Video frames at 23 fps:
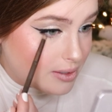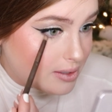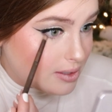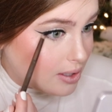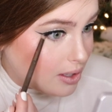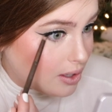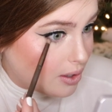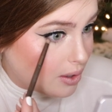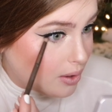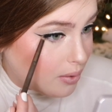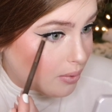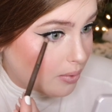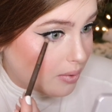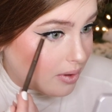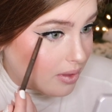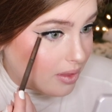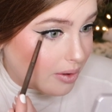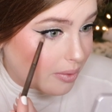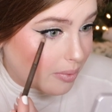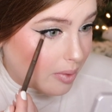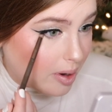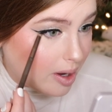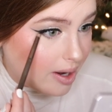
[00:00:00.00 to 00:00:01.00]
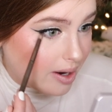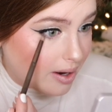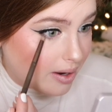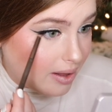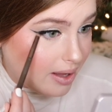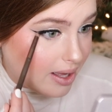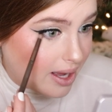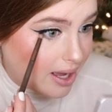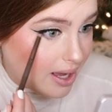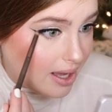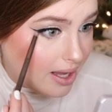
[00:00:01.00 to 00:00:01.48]
to the
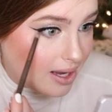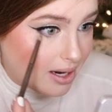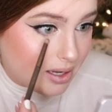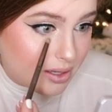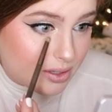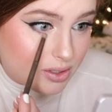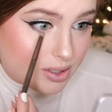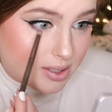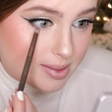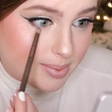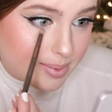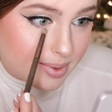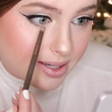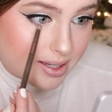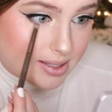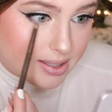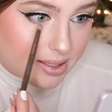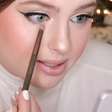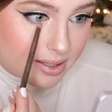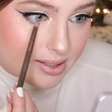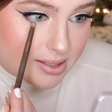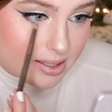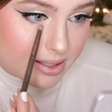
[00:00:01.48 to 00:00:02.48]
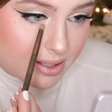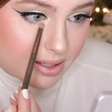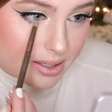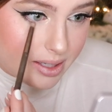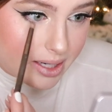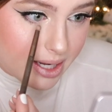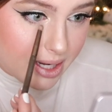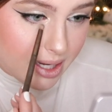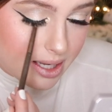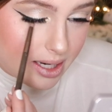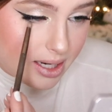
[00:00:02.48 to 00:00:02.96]
waterline just because it looks a
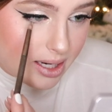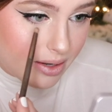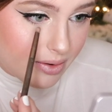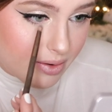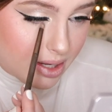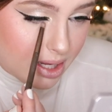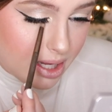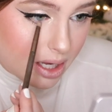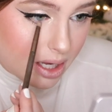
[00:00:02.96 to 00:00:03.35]
little naked down